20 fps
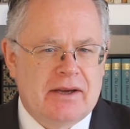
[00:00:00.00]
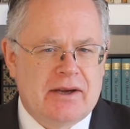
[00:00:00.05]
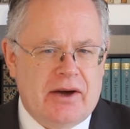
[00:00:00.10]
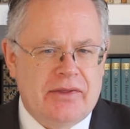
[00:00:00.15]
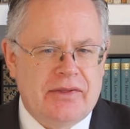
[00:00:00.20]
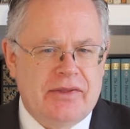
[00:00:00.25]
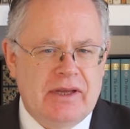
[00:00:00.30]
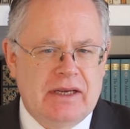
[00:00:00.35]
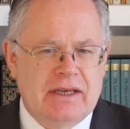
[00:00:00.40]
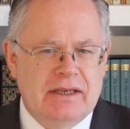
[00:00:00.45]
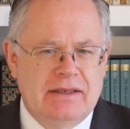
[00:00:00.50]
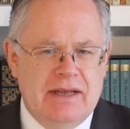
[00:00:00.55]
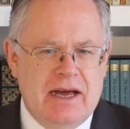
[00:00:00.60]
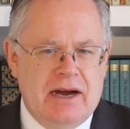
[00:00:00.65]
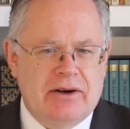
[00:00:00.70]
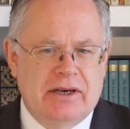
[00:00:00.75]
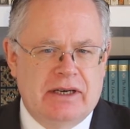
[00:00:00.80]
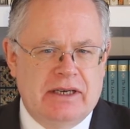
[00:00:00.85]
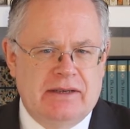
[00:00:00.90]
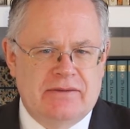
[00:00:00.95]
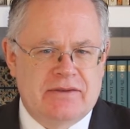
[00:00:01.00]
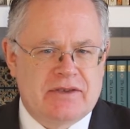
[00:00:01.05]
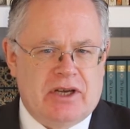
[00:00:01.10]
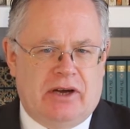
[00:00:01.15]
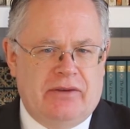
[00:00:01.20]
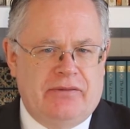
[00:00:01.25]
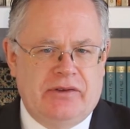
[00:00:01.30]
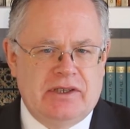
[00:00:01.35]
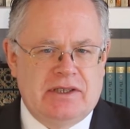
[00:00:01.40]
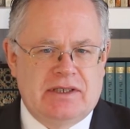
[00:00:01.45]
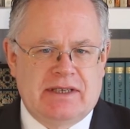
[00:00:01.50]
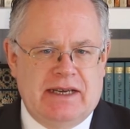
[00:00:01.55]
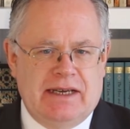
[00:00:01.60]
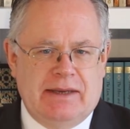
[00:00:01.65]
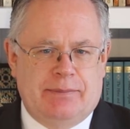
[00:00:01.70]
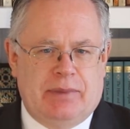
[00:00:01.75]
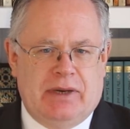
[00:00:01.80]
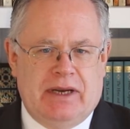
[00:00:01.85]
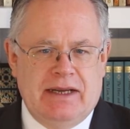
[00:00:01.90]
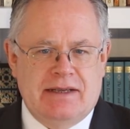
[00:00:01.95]
Gothic narratives often
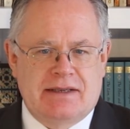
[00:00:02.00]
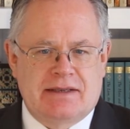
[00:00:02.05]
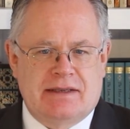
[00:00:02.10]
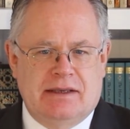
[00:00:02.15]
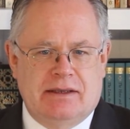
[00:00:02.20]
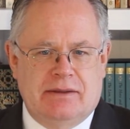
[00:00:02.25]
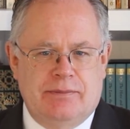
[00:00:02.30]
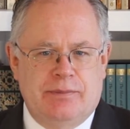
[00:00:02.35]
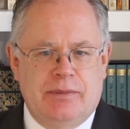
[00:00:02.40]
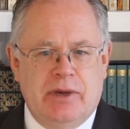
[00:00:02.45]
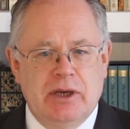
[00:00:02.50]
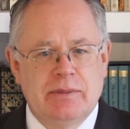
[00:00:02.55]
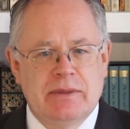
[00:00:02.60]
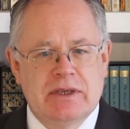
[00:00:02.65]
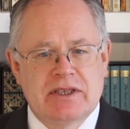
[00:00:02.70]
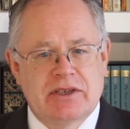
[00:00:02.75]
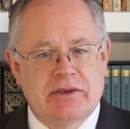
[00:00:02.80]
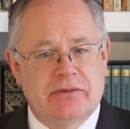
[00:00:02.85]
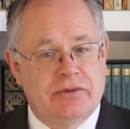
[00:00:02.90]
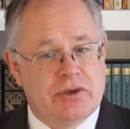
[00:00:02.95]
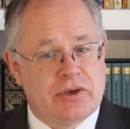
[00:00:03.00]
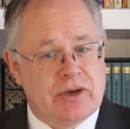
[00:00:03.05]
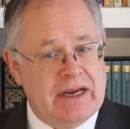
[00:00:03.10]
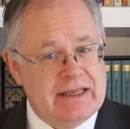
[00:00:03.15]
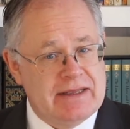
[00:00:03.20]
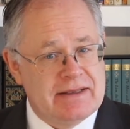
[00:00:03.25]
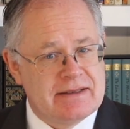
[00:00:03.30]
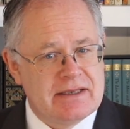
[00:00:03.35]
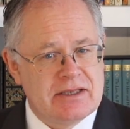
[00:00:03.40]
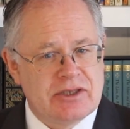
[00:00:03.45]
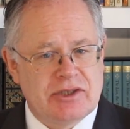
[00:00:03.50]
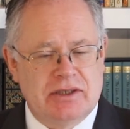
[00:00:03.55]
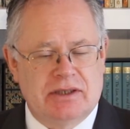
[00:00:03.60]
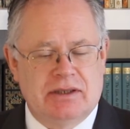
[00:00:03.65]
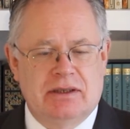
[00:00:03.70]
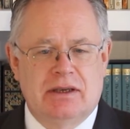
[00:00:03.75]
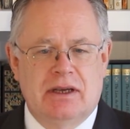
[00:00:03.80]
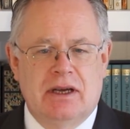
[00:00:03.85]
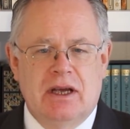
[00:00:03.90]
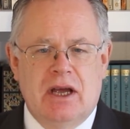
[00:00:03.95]
take place at moments of
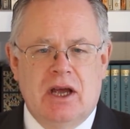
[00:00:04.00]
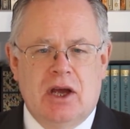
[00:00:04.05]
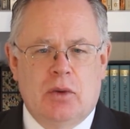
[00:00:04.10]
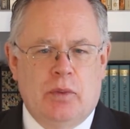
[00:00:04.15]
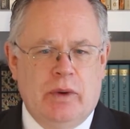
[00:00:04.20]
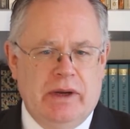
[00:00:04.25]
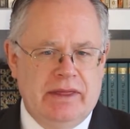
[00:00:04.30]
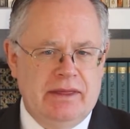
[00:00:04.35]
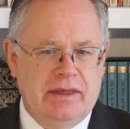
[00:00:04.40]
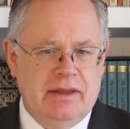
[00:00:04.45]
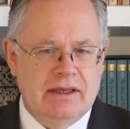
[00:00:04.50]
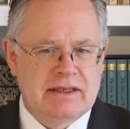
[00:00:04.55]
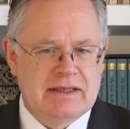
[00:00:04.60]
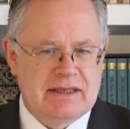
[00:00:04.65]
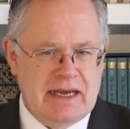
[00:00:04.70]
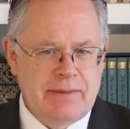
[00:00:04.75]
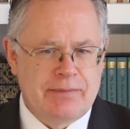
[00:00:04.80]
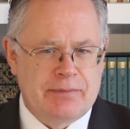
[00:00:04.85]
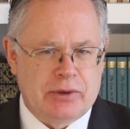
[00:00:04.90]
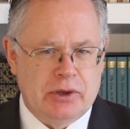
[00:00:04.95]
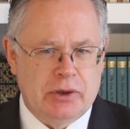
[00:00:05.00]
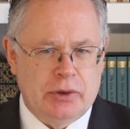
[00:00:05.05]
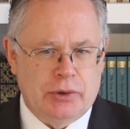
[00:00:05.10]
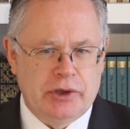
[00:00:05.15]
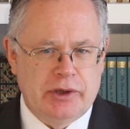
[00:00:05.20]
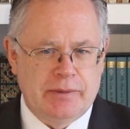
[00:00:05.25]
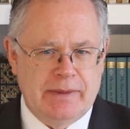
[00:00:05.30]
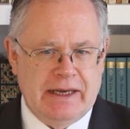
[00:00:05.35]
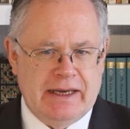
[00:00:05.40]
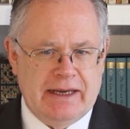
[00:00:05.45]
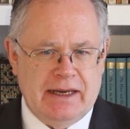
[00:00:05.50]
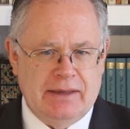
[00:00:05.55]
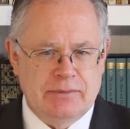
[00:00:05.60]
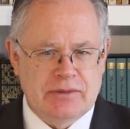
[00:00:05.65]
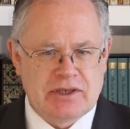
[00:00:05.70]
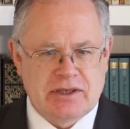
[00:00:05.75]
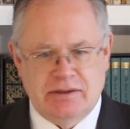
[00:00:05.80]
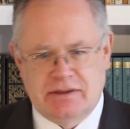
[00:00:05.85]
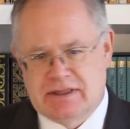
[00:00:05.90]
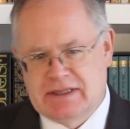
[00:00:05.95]
transition when the temporal order
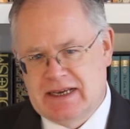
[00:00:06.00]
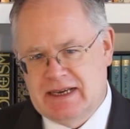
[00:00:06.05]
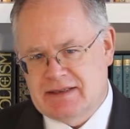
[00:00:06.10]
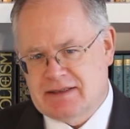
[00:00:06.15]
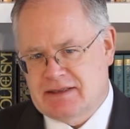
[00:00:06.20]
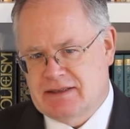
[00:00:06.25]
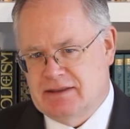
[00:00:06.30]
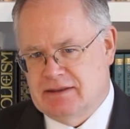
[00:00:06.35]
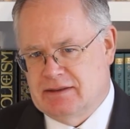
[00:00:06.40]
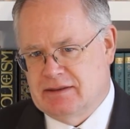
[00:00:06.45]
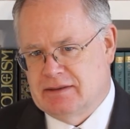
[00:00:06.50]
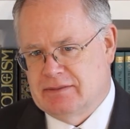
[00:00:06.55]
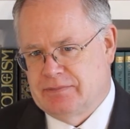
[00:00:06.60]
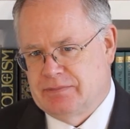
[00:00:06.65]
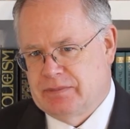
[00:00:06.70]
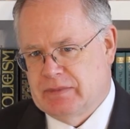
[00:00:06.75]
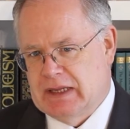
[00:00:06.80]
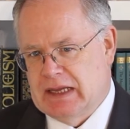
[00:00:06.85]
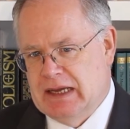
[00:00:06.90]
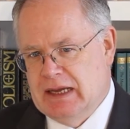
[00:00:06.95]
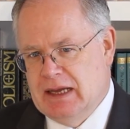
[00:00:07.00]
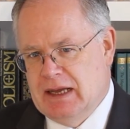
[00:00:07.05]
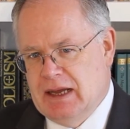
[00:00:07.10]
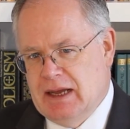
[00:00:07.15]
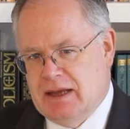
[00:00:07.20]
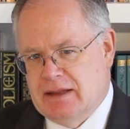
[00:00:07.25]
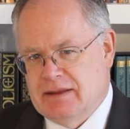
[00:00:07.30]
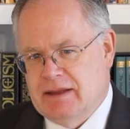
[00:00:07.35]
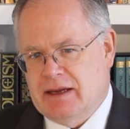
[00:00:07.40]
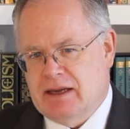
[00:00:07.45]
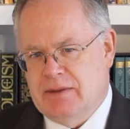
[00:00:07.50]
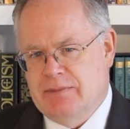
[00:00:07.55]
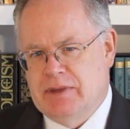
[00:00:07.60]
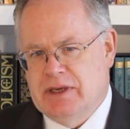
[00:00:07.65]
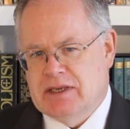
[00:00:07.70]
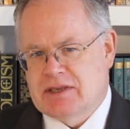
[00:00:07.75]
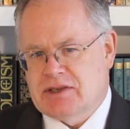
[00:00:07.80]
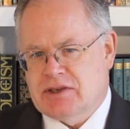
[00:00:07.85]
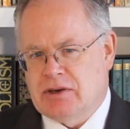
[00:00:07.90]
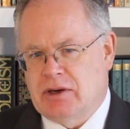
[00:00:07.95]
becomes contested. There can
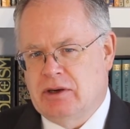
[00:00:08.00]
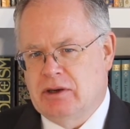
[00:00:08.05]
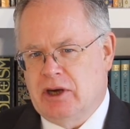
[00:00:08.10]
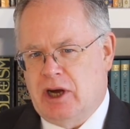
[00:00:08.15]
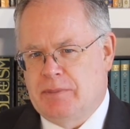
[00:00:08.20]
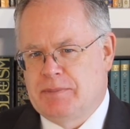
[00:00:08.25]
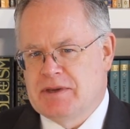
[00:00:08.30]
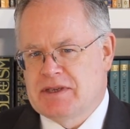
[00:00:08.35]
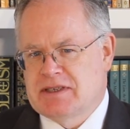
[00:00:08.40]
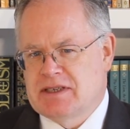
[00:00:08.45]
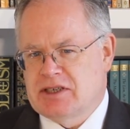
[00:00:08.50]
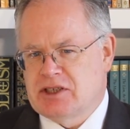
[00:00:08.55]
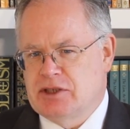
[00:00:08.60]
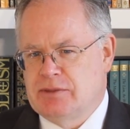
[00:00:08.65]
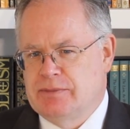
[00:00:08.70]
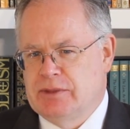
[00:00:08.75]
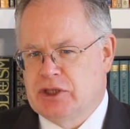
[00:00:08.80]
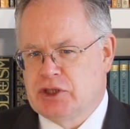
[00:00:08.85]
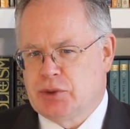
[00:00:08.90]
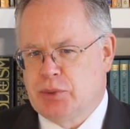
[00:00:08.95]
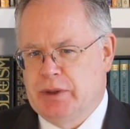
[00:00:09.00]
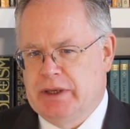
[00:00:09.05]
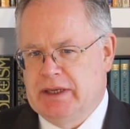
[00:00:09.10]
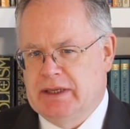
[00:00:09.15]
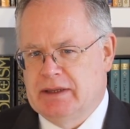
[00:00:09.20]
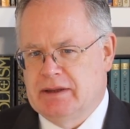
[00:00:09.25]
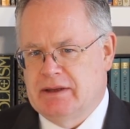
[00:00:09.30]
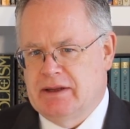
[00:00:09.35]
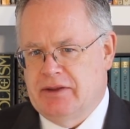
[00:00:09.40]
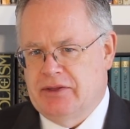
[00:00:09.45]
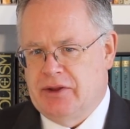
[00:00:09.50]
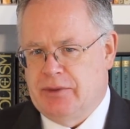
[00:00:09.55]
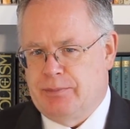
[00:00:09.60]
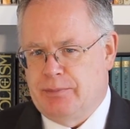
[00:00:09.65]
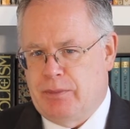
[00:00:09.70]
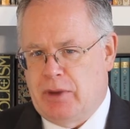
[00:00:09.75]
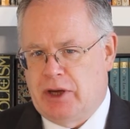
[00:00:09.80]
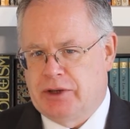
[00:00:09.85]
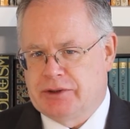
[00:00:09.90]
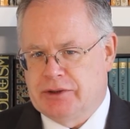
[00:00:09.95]
be a strong opposition between the
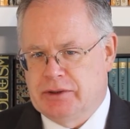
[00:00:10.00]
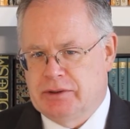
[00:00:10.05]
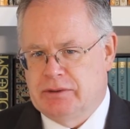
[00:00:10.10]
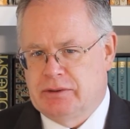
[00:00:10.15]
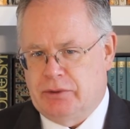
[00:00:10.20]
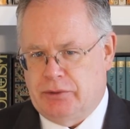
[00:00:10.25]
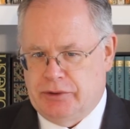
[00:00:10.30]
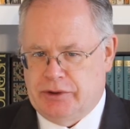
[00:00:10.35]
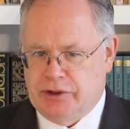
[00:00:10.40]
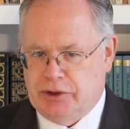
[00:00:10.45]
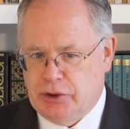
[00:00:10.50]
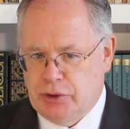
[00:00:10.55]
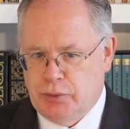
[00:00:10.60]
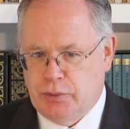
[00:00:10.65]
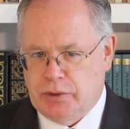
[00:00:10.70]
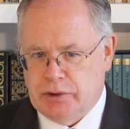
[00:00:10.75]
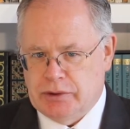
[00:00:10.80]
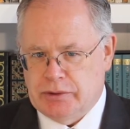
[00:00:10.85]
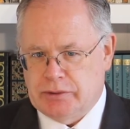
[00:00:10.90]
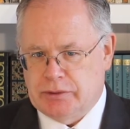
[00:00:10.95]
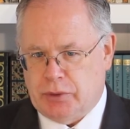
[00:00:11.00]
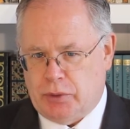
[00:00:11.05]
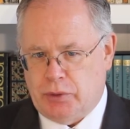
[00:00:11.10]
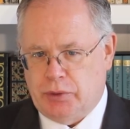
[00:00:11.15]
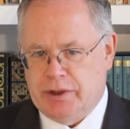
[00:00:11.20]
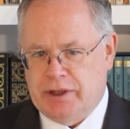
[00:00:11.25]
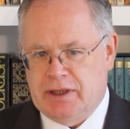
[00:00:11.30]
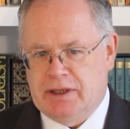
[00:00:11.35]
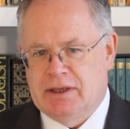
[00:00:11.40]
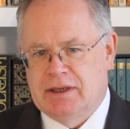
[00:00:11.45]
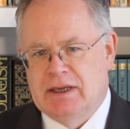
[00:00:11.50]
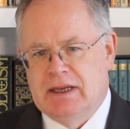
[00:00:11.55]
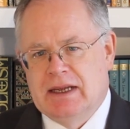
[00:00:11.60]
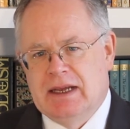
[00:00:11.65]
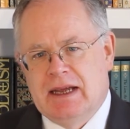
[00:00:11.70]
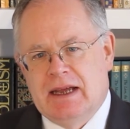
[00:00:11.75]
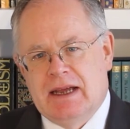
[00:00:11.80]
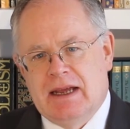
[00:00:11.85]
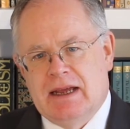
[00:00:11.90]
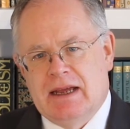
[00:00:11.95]
modern or the New World order
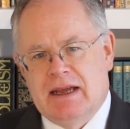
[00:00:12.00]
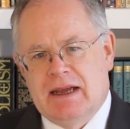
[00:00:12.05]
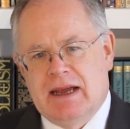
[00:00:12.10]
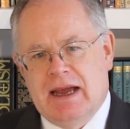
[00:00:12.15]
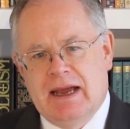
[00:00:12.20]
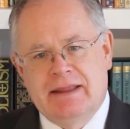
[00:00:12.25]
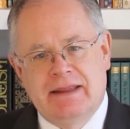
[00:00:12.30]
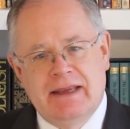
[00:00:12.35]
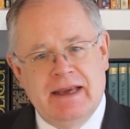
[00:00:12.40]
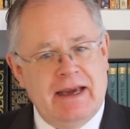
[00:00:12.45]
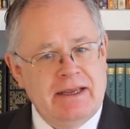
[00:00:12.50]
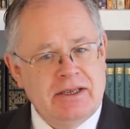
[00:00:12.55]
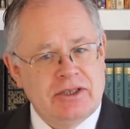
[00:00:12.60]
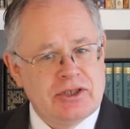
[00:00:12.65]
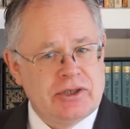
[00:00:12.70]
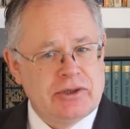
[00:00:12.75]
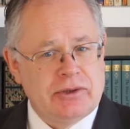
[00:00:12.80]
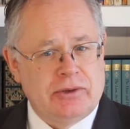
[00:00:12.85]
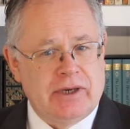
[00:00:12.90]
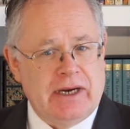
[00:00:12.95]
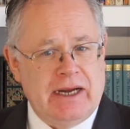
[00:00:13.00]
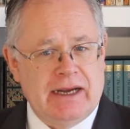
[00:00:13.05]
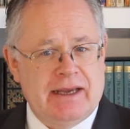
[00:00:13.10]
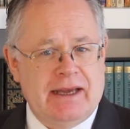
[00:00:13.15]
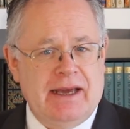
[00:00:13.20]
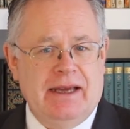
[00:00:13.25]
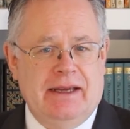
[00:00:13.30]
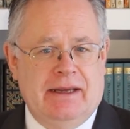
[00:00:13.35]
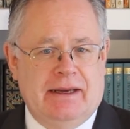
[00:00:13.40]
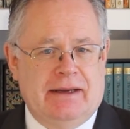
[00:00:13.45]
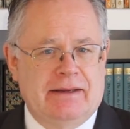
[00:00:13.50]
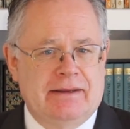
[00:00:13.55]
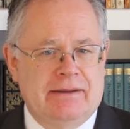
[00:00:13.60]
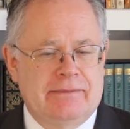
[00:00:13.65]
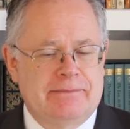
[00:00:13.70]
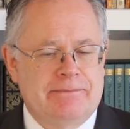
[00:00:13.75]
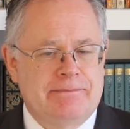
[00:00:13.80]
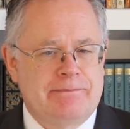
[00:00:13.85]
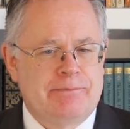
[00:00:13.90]
and the ancient or archaic.